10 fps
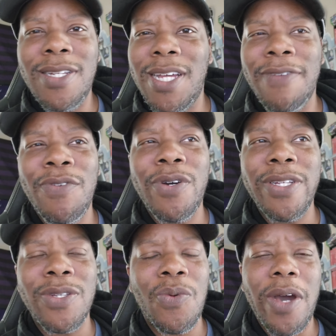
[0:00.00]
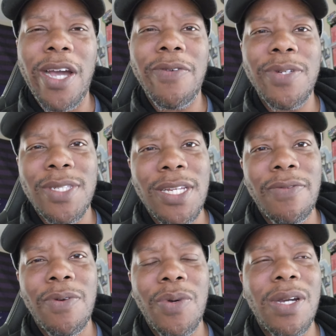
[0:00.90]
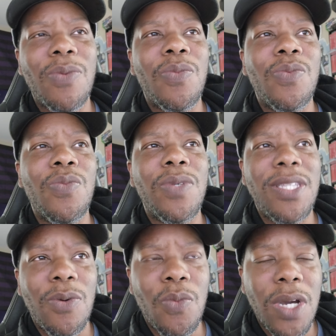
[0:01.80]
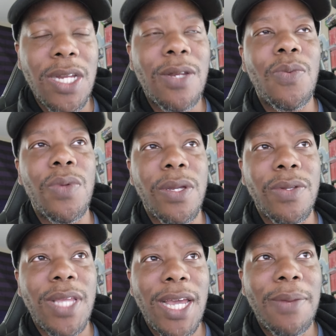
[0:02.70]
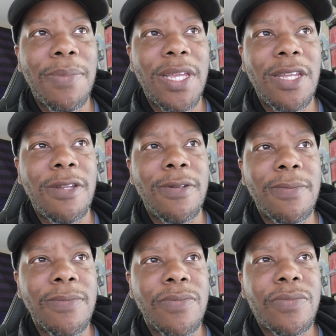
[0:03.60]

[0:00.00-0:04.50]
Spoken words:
Like, for as a wide receiver, what will that mean